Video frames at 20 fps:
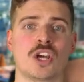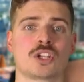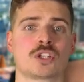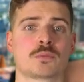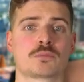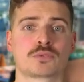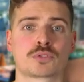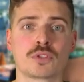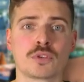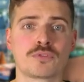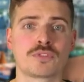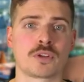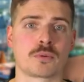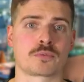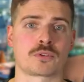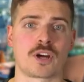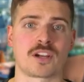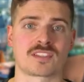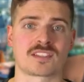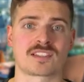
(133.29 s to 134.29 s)
to prove your
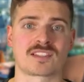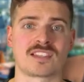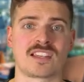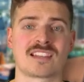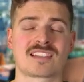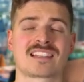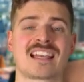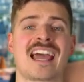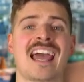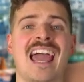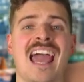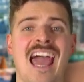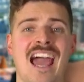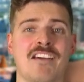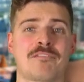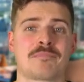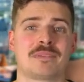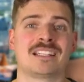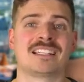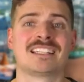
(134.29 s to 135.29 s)
processes
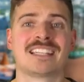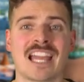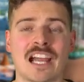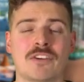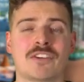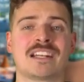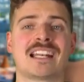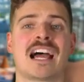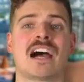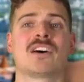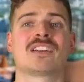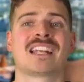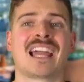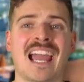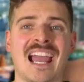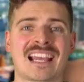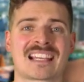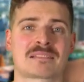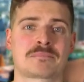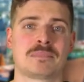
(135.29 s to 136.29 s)
have been carried out
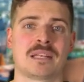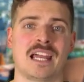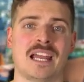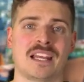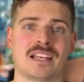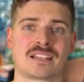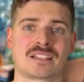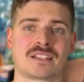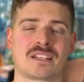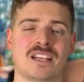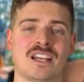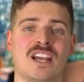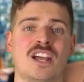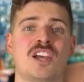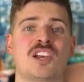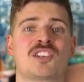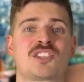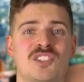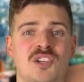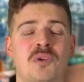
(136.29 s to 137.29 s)
as planned.
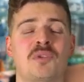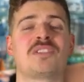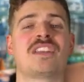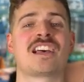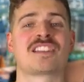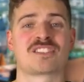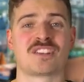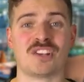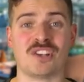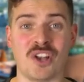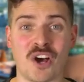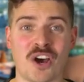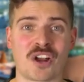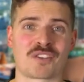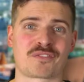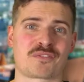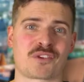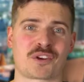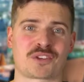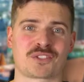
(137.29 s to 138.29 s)
So there's a lot
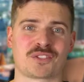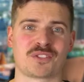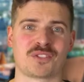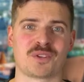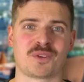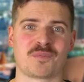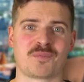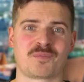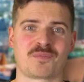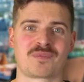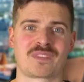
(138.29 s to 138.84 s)
of work to do.